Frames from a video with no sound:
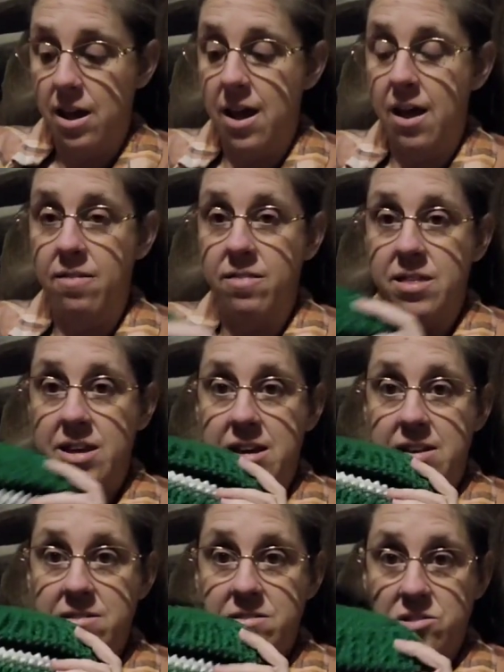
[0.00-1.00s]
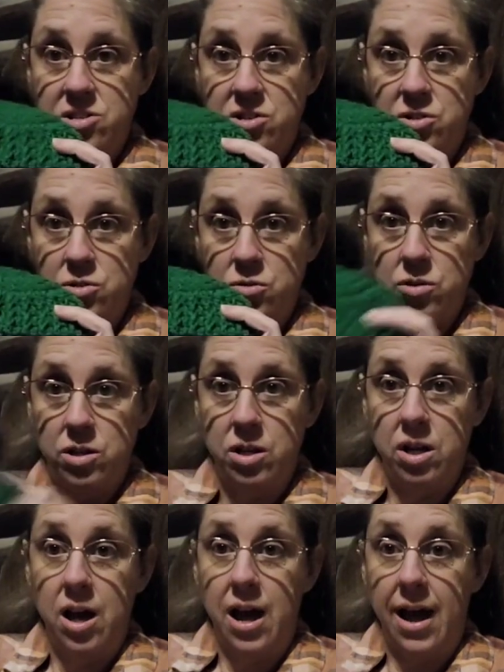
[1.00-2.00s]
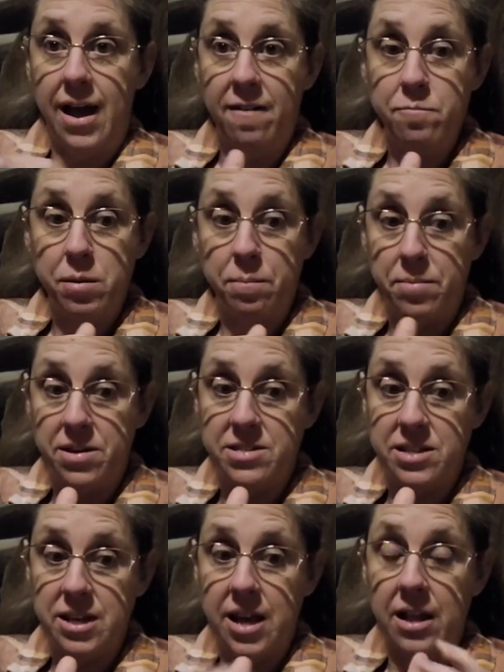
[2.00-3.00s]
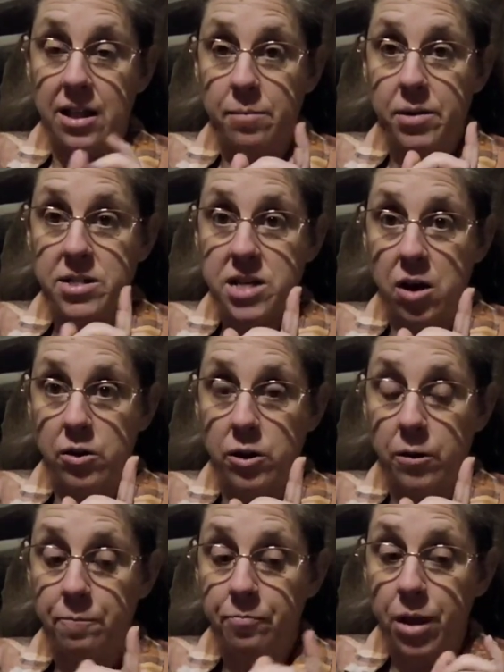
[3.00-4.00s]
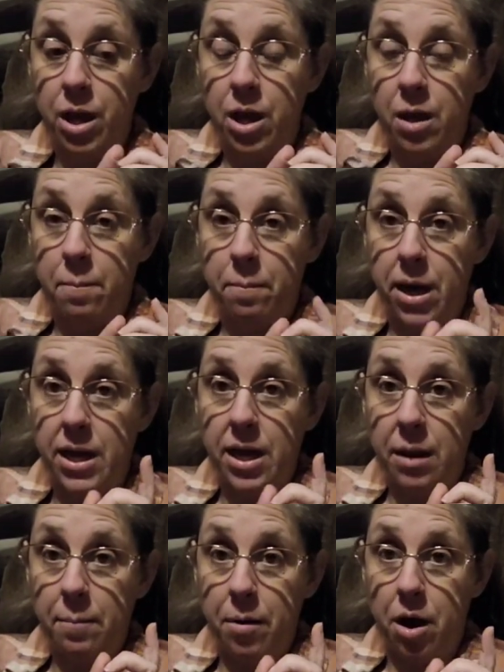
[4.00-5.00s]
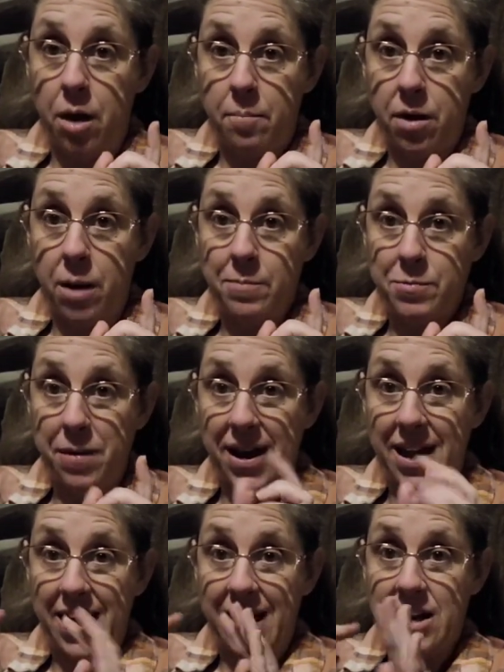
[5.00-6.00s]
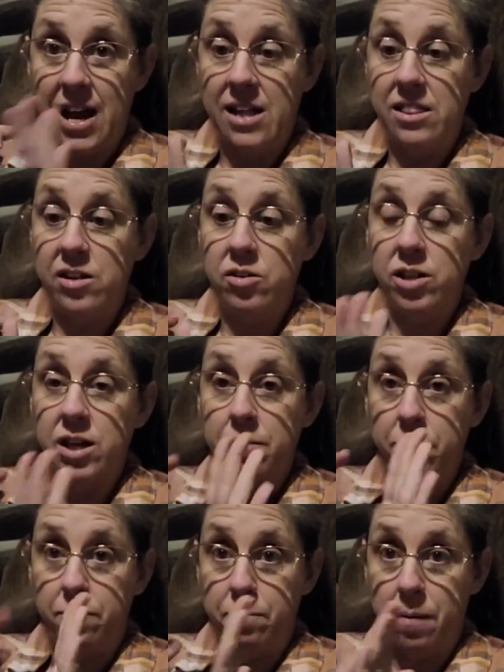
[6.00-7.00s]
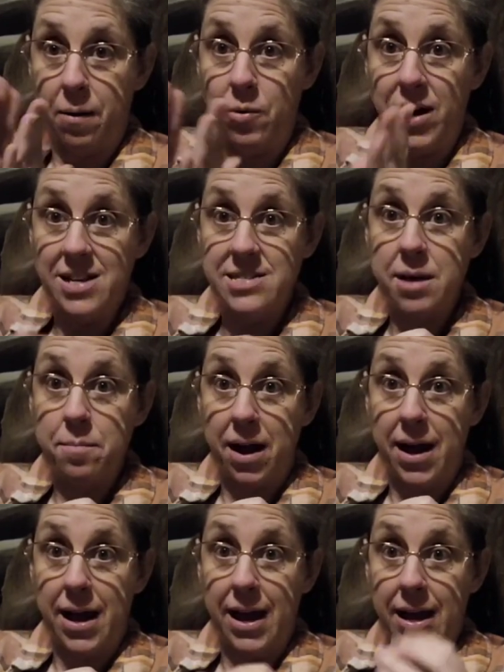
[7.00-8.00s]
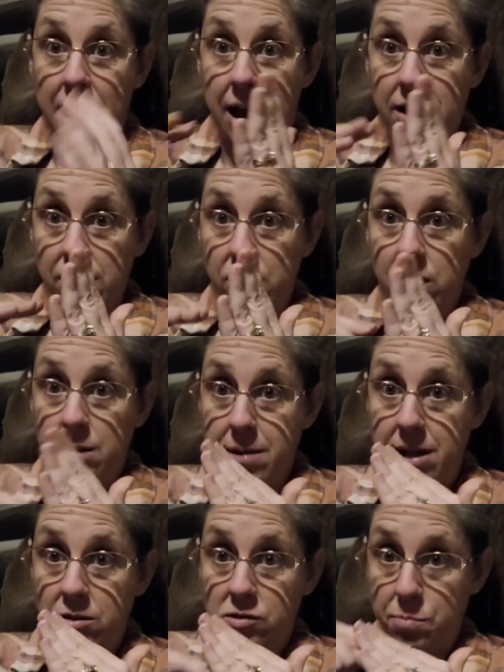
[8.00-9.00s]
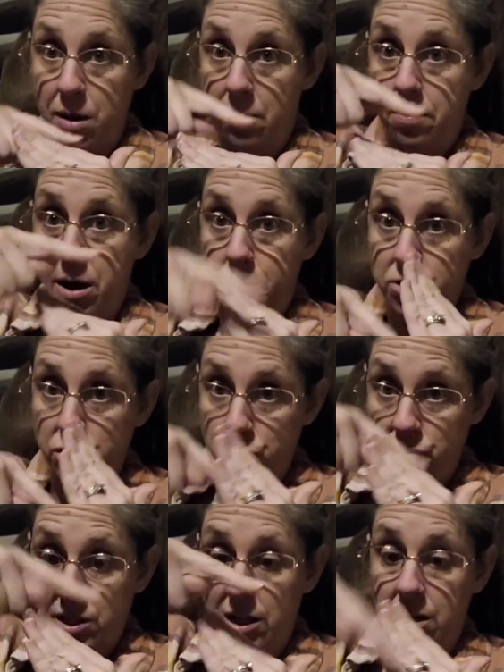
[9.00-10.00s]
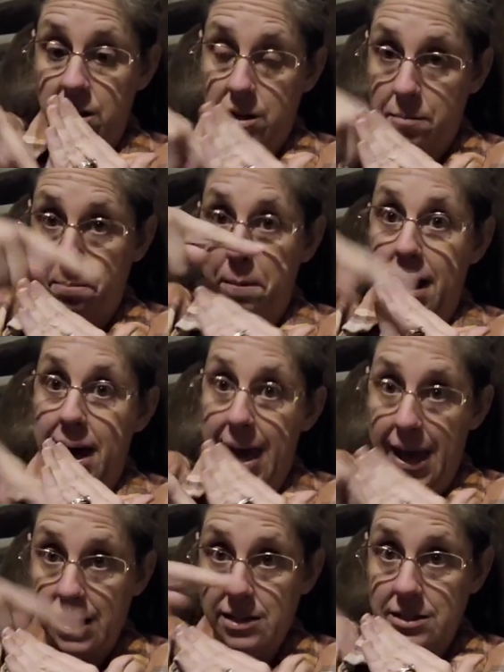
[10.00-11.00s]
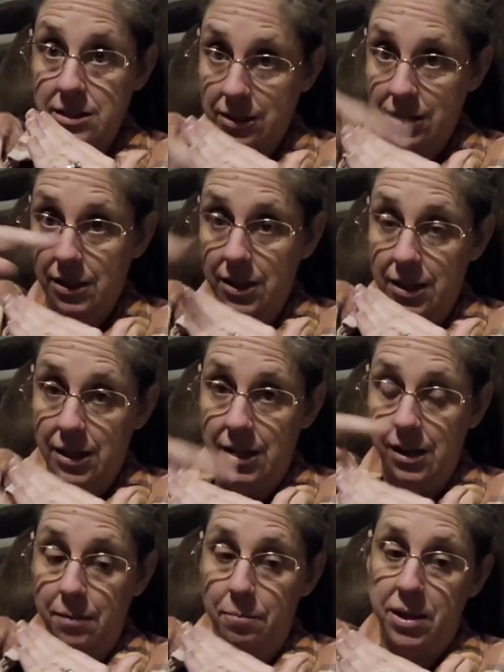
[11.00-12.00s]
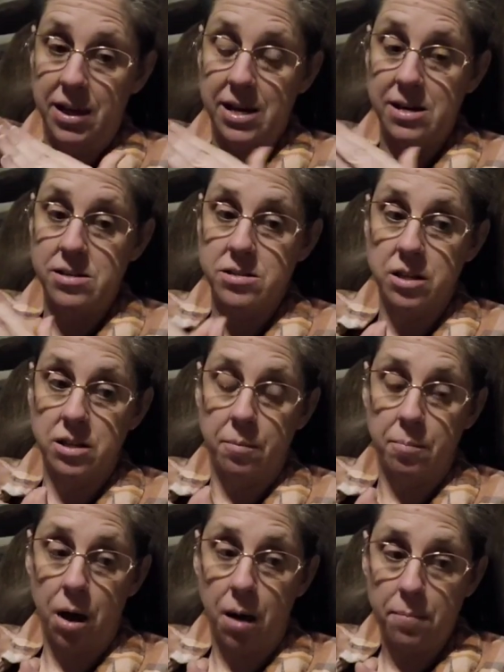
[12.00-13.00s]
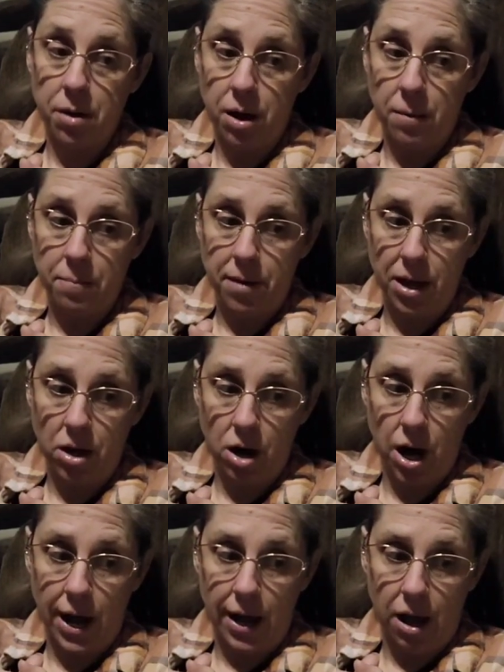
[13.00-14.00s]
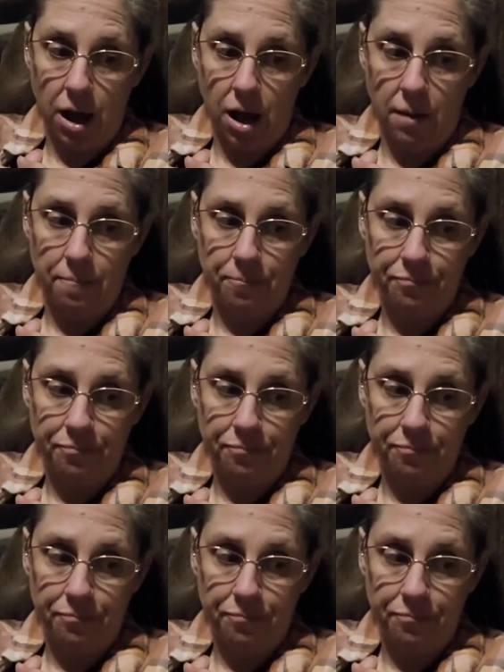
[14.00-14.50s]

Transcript: and these 2, I have been busy. And let me tell you, making pom-poms by hand, but when I say by hand, I literally made those pom-poms using my hand, because the pom-pom maker I got